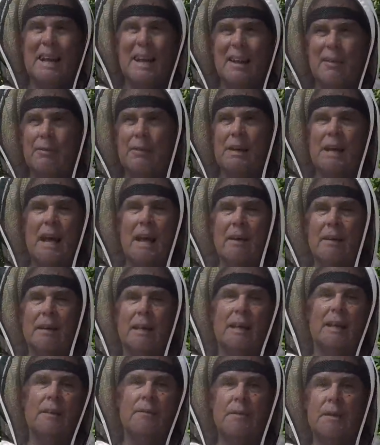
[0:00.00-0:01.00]
Every now and
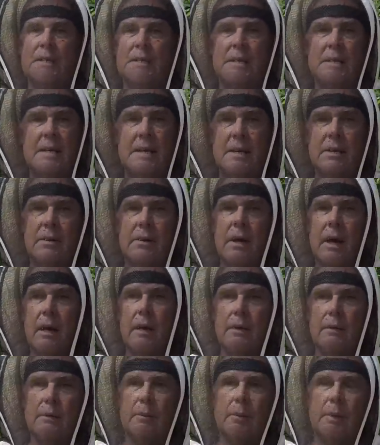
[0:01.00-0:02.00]
again, if it's thin or
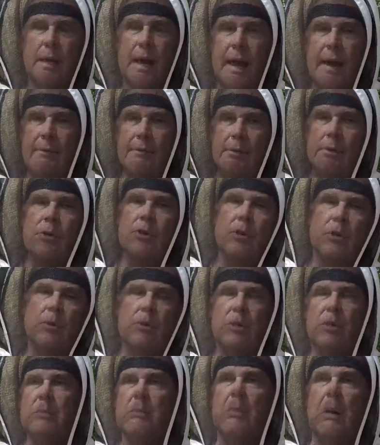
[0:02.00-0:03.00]
not, or what have you, she
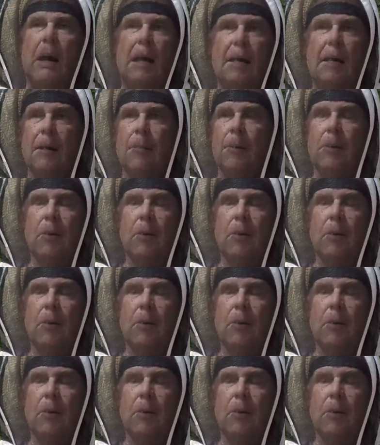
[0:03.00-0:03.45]
she might come